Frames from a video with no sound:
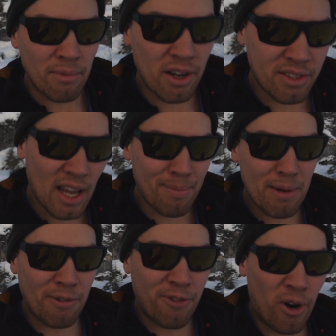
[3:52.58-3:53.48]
It's been
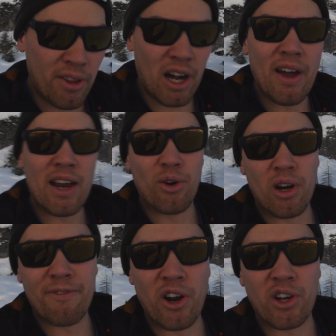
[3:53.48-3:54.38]
before that I've had
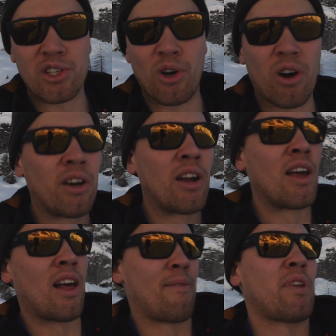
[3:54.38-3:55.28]
autofocus on,
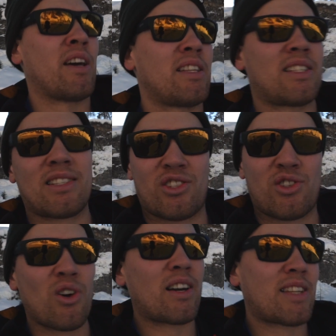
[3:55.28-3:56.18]

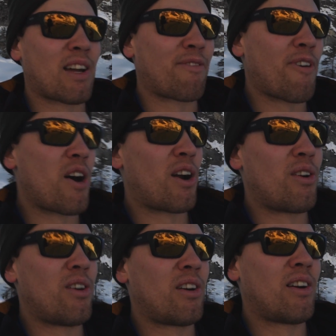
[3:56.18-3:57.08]
try to take a
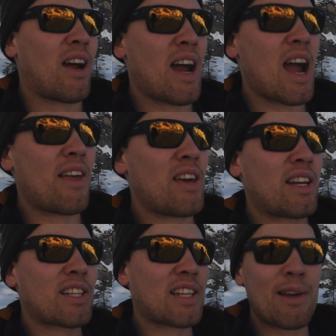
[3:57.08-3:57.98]
photo, and then it
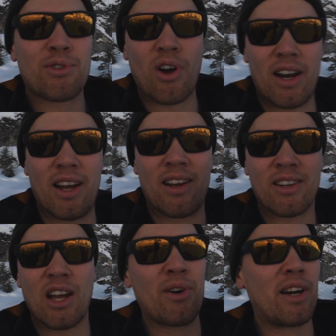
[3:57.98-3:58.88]
just keeps trying
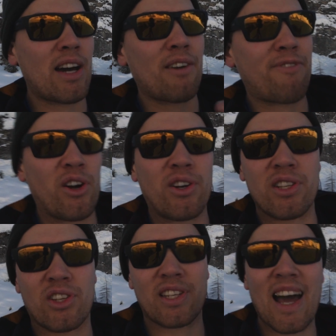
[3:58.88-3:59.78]
to go in and out of focus
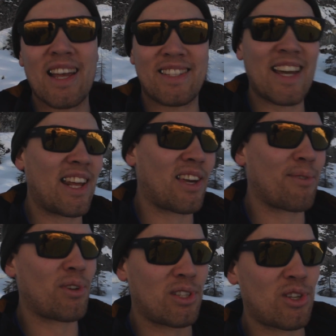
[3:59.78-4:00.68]
because I can't see anything
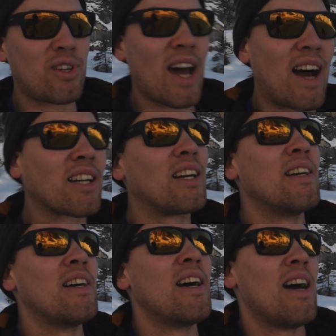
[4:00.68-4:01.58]
because it's too dark.
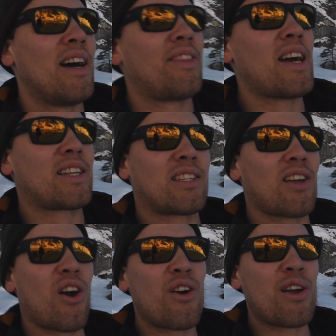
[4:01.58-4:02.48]
That's
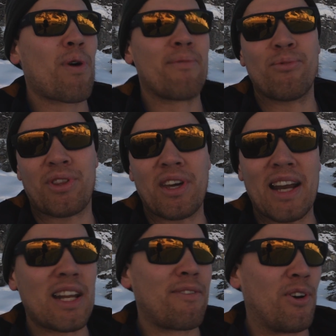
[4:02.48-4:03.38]
the only problem with the
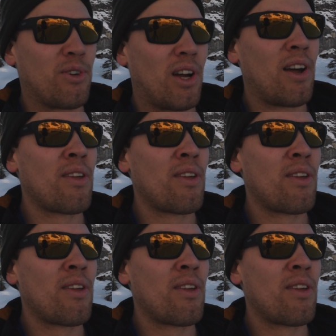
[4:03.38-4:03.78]
ND filter.